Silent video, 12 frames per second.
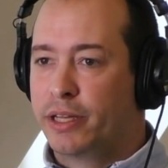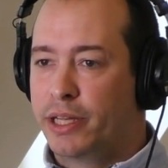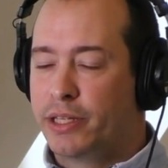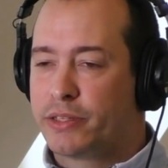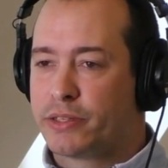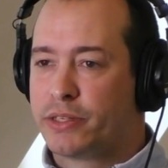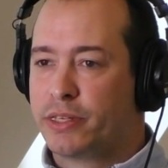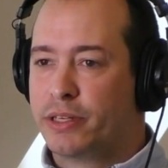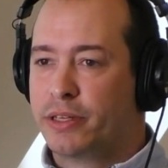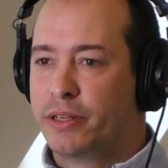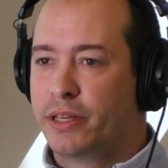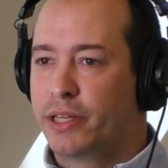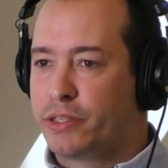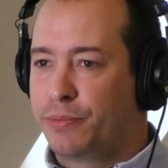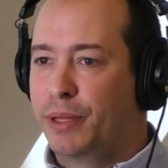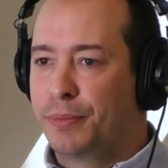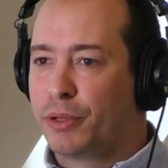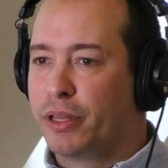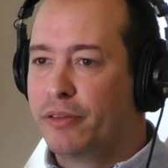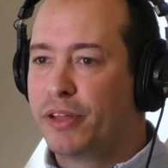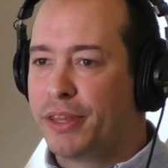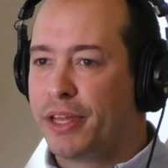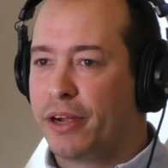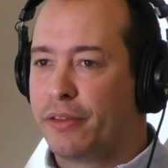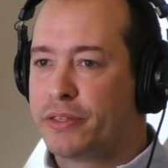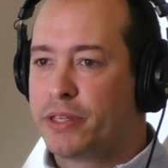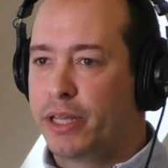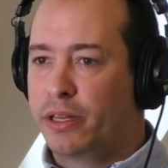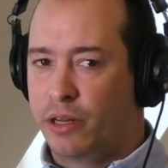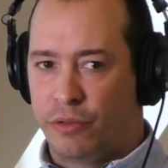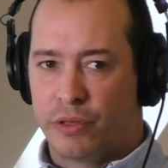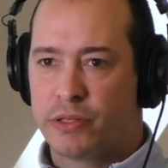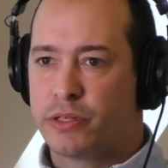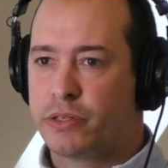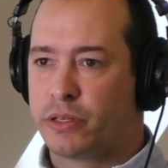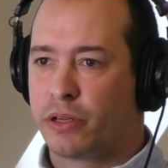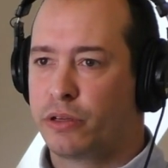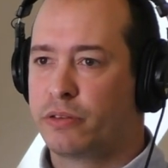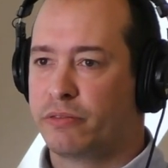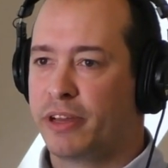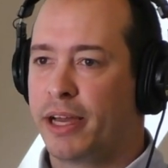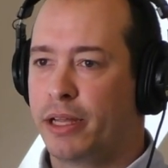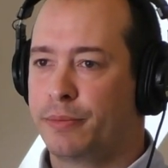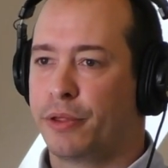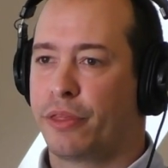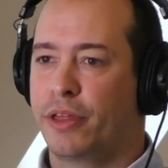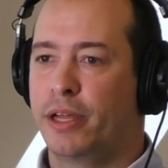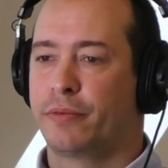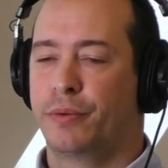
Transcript: It's the people living there that say, this is a good and valuable thing.